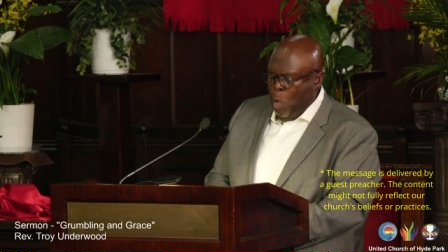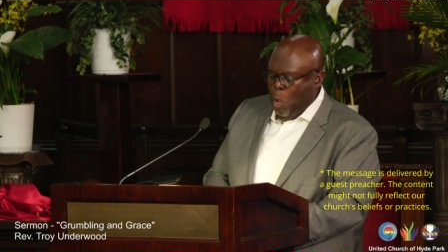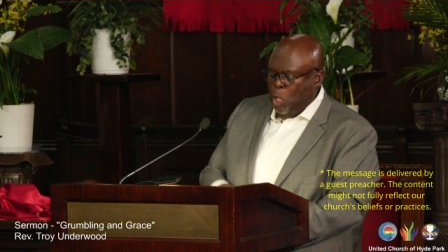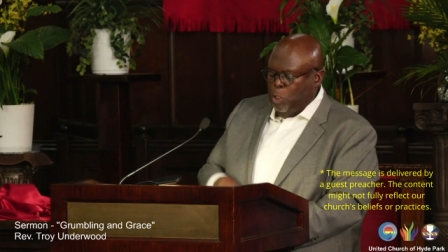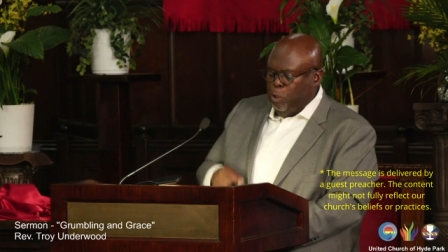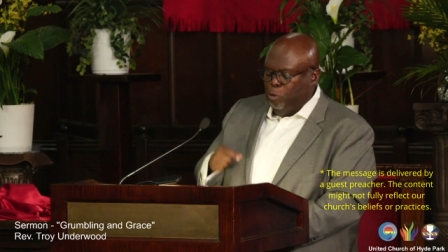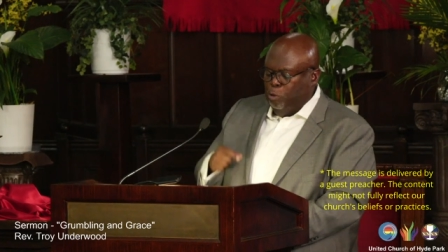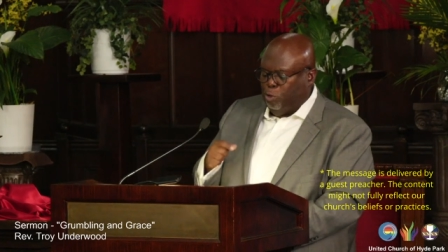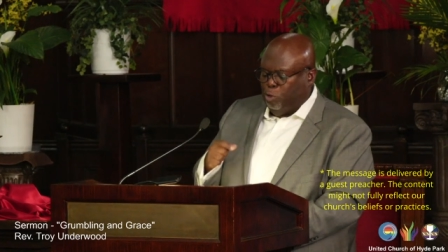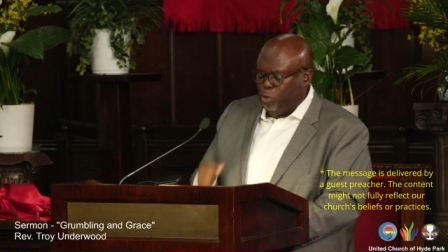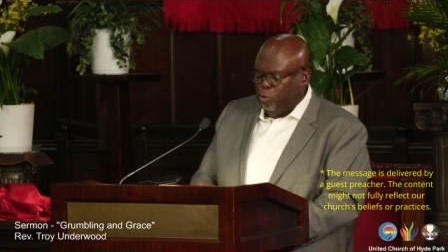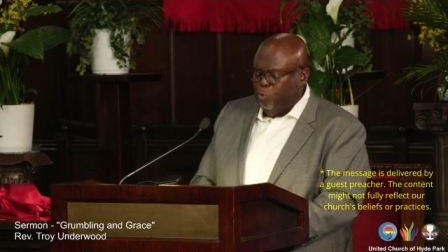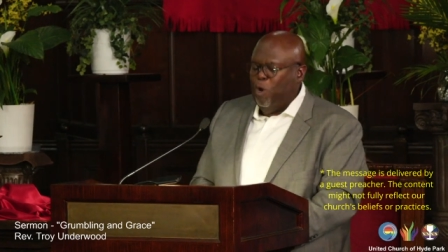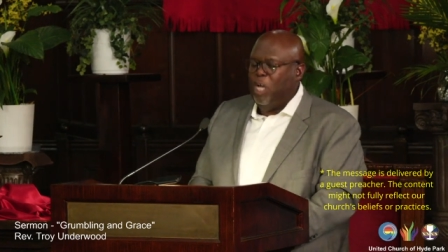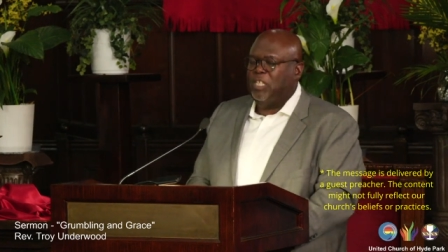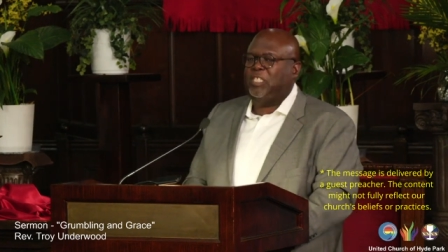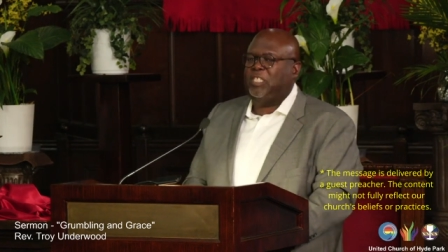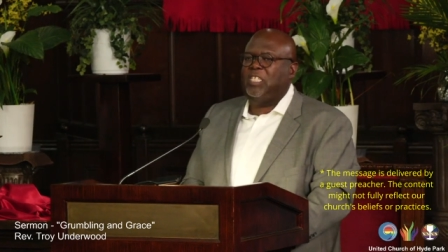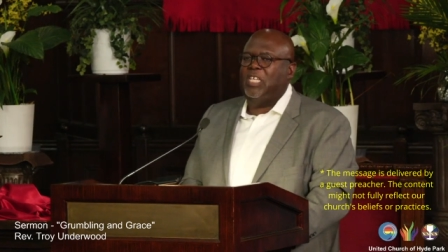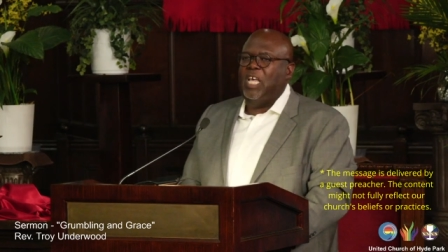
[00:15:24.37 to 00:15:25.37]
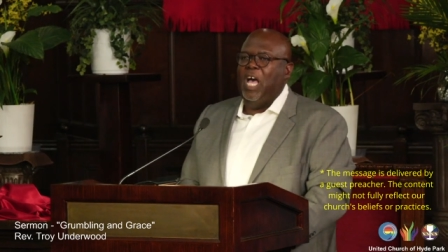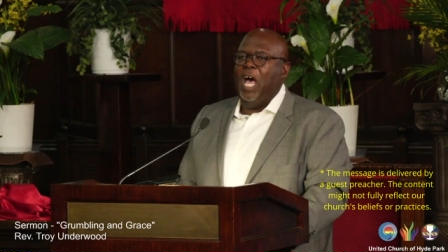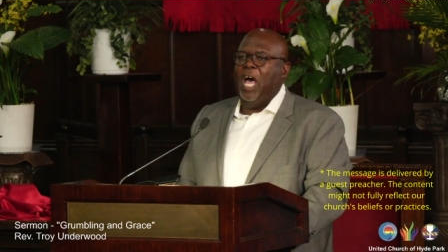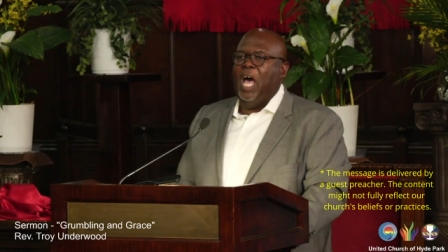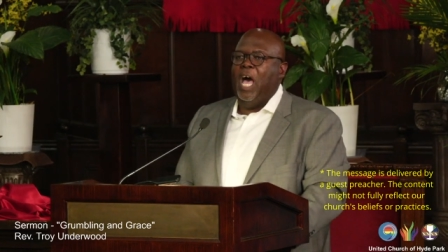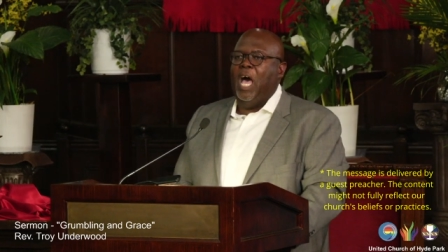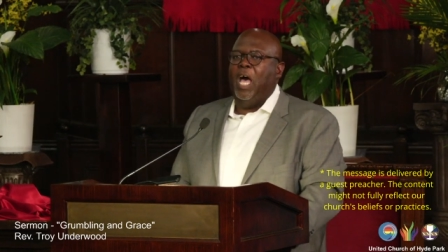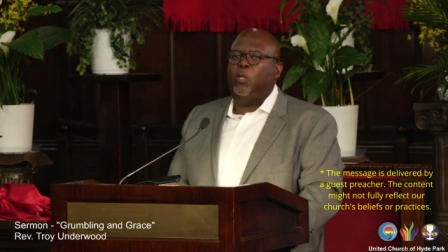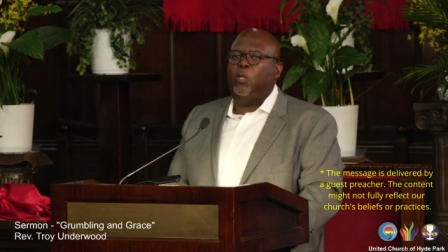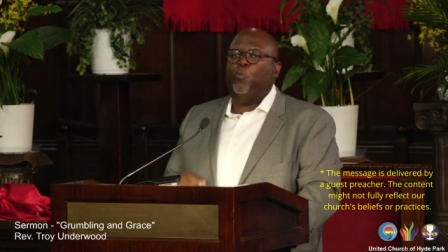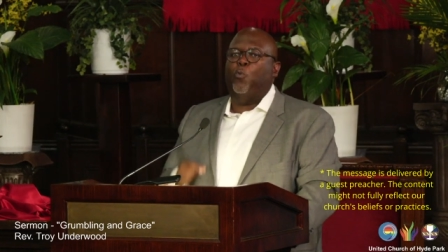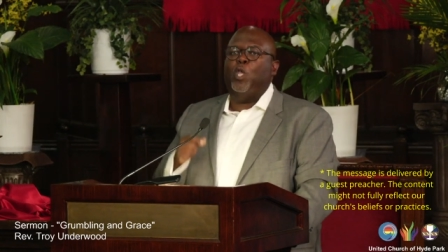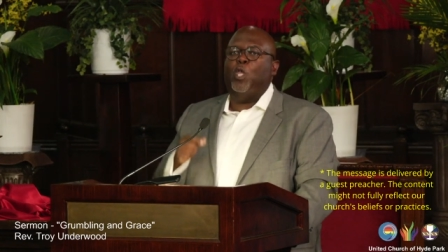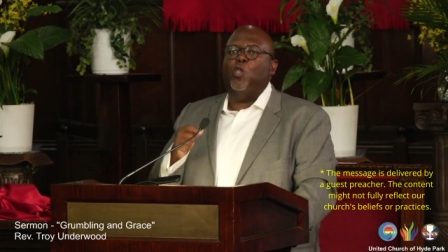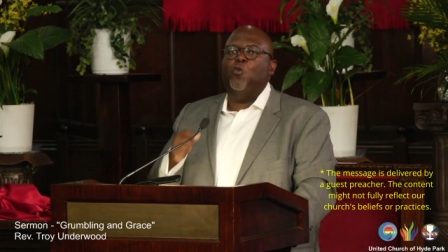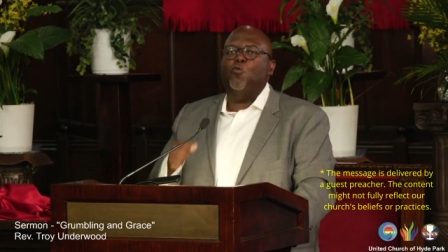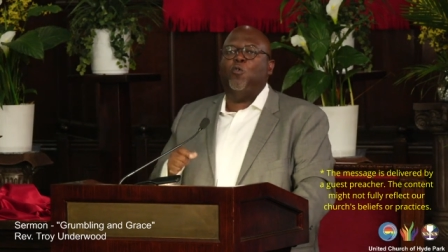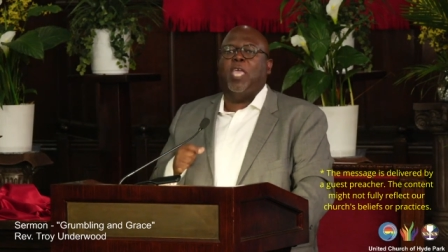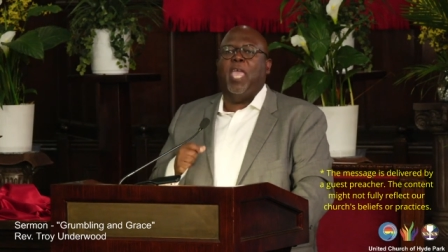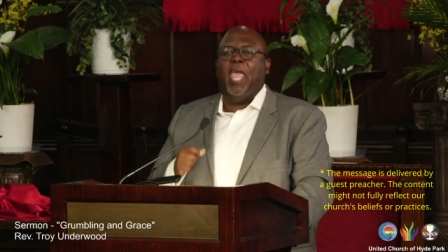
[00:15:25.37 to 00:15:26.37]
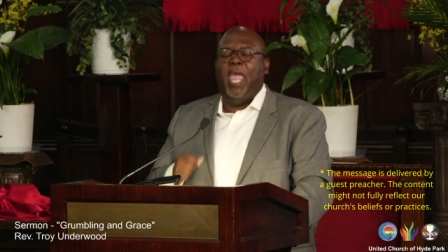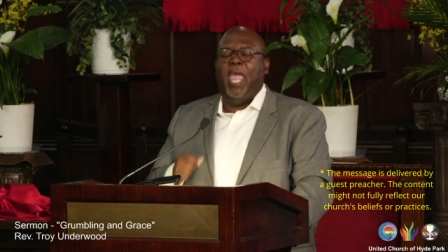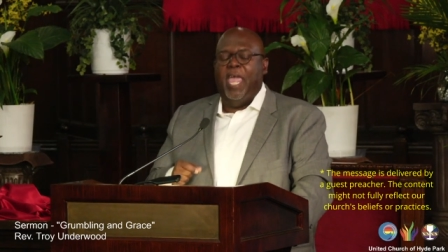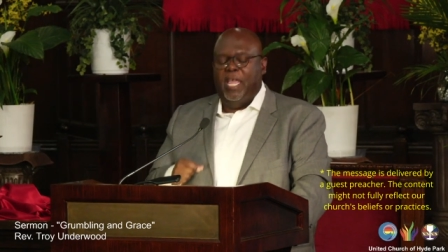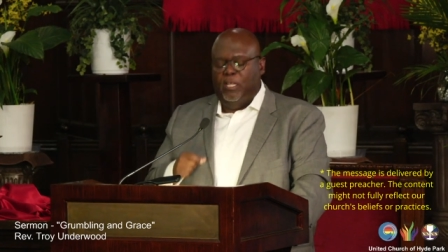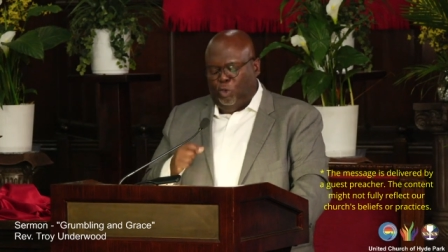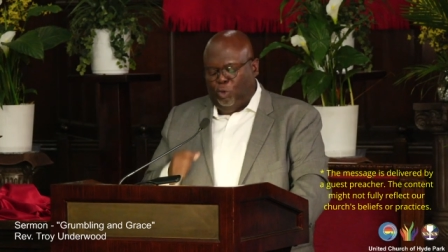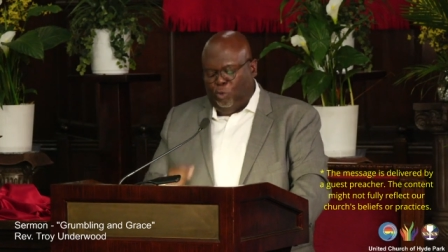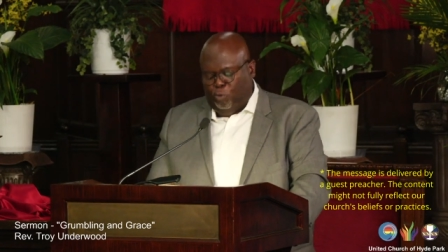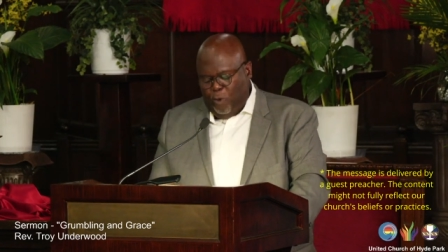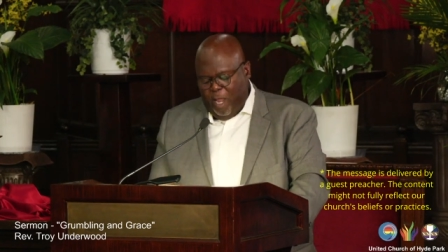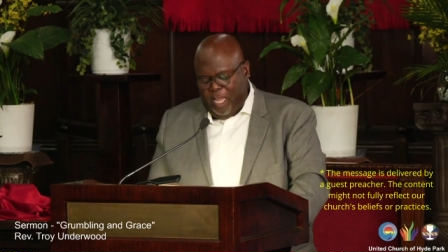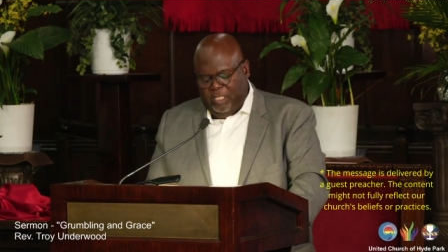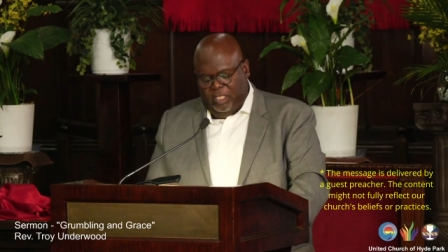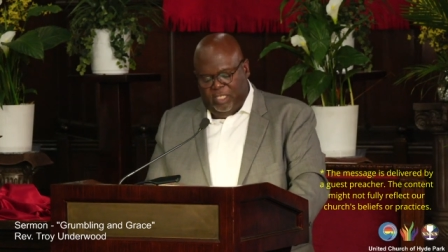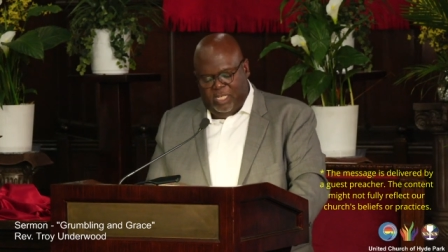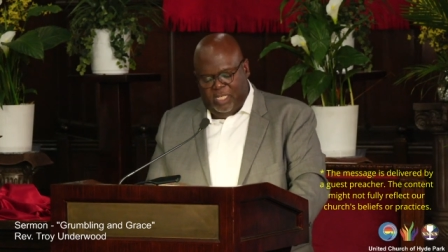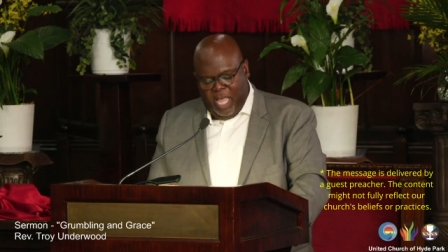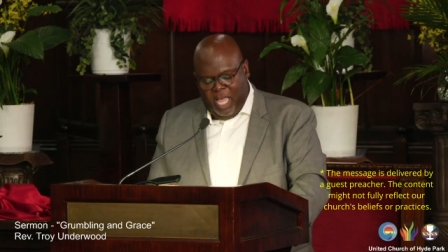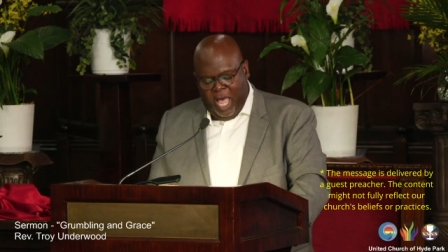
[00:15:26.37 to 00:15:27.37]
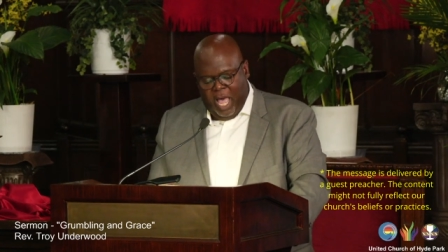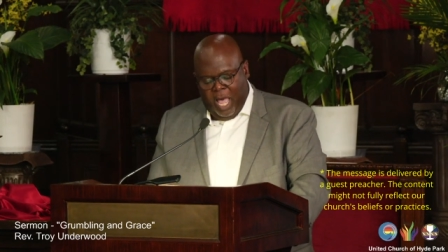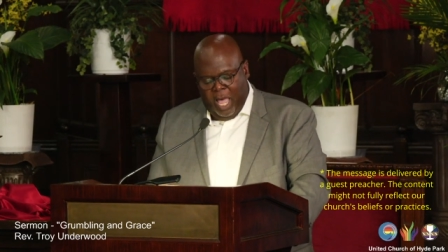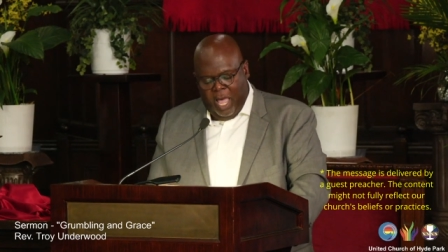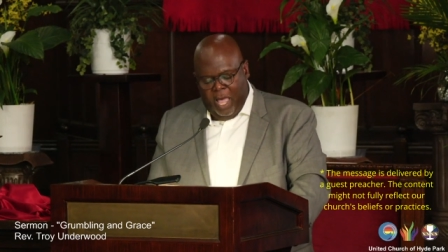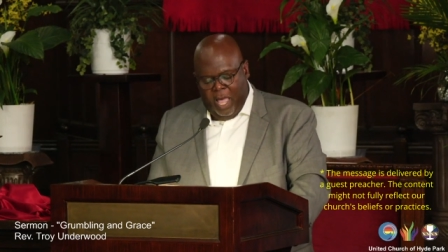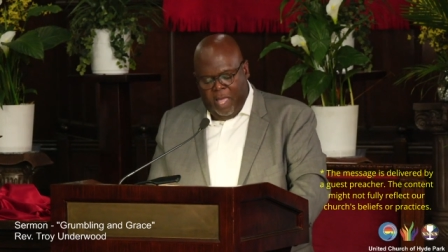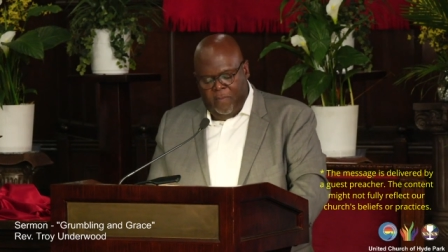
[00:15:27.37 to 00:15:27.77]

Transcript: to trust God when you can't trace God.